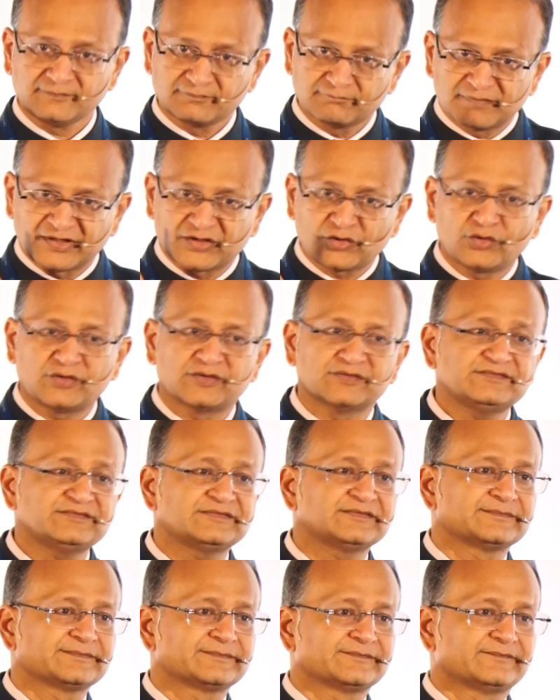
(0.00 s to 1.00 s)

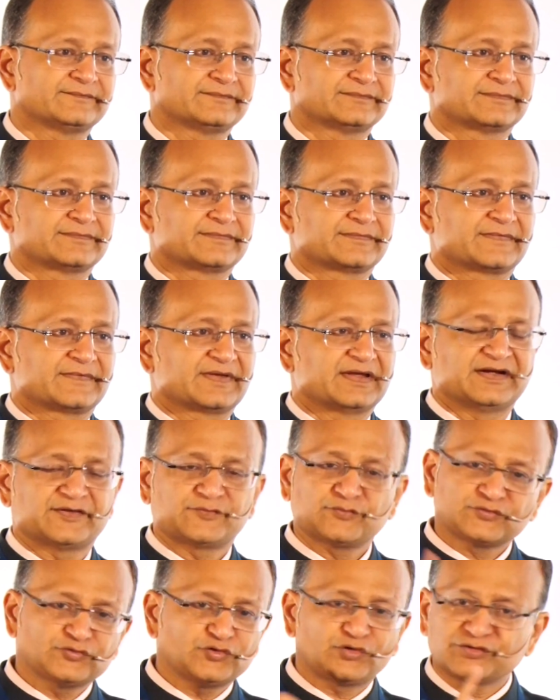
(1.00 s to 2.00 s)
Because it
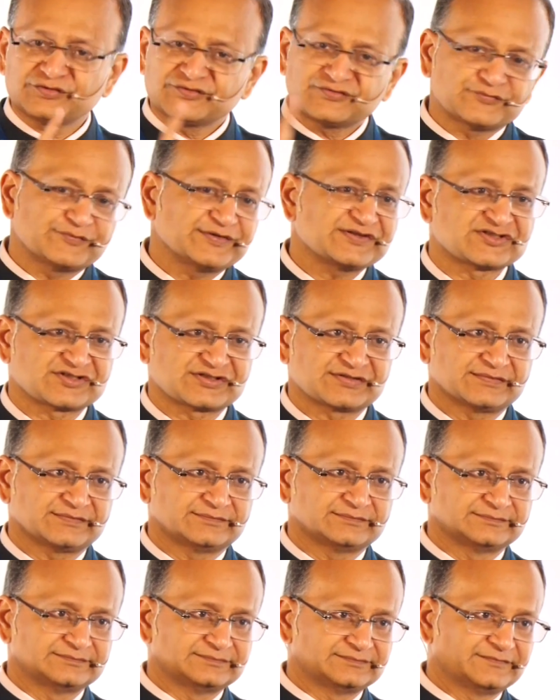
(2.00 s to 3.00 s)
was not a switch
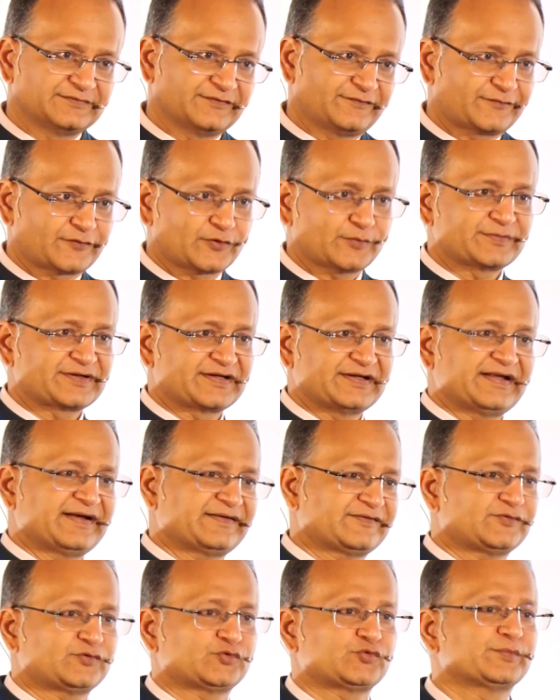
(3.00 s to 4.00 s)
from
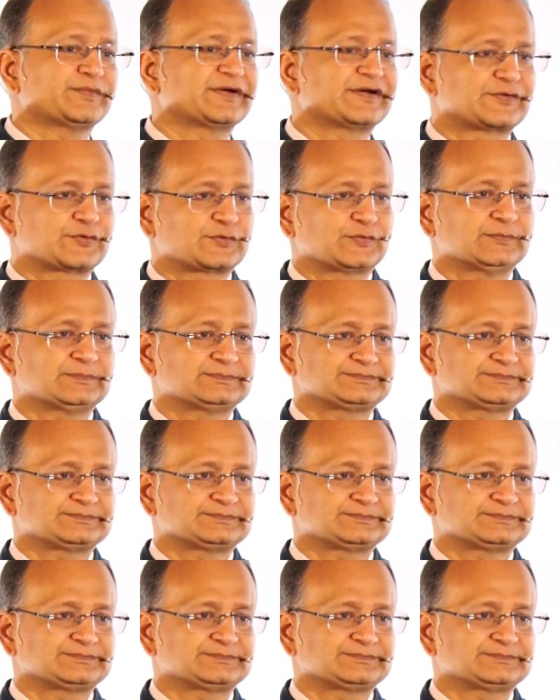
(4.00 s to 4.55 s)
Relaxo to Metro.